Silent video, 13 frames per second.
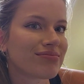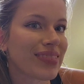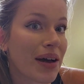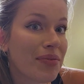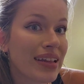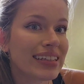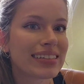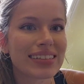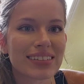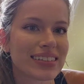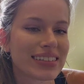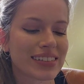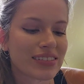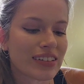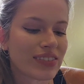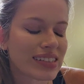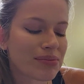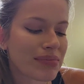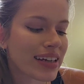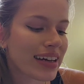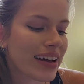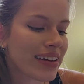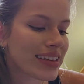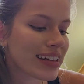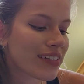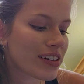I'm like literally so nervous. I'm like, I
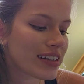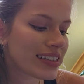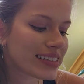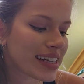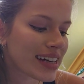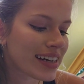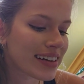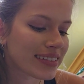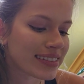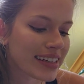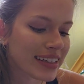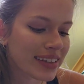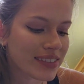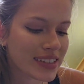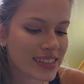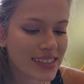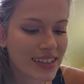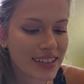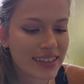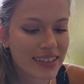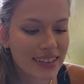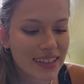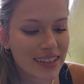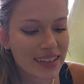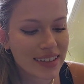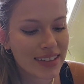think I already decided I don't like it, which is not a good
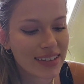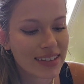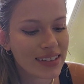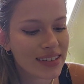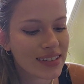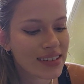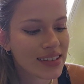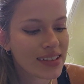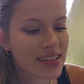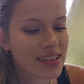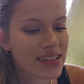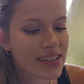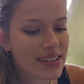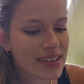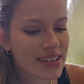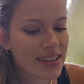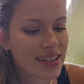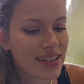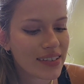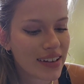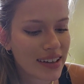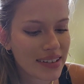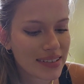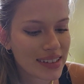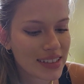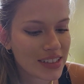thing. Okay,
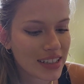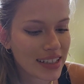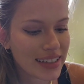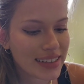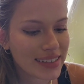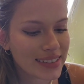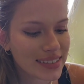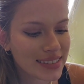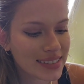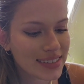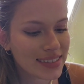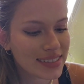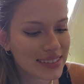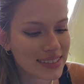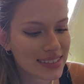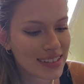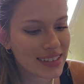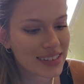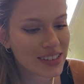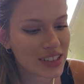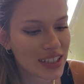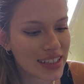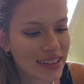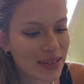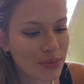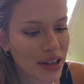let's try
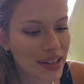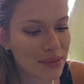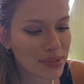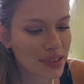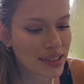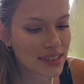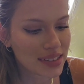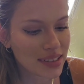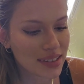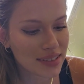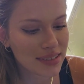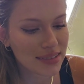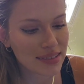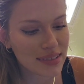to get a bite, please, Kenna.